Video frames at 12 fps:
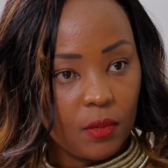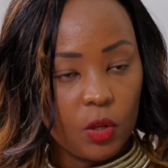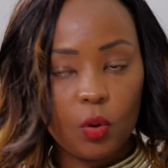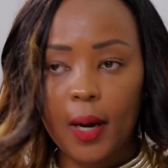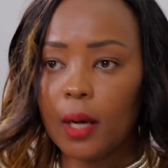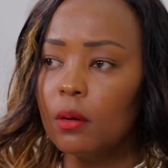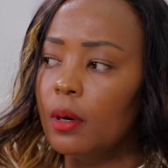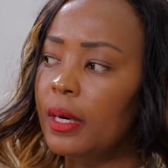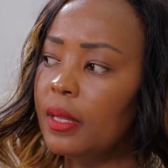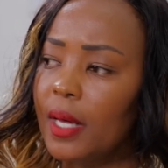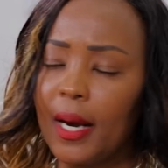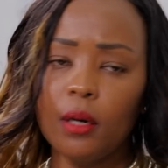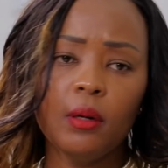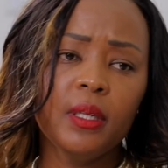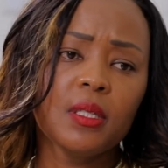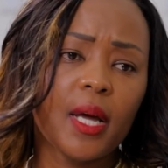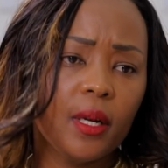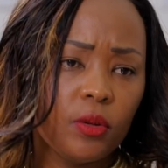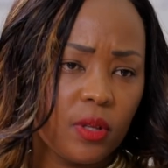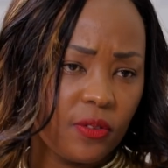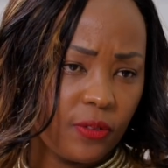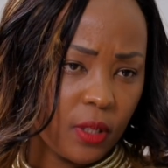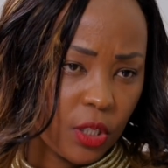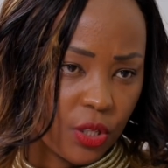they can only tell you they
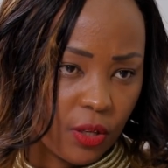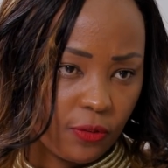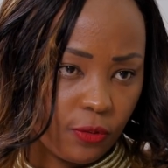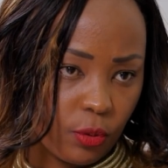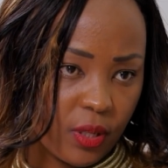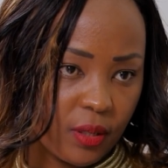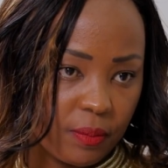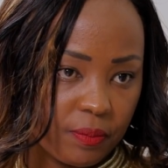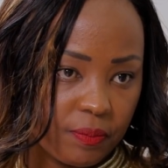finished the food.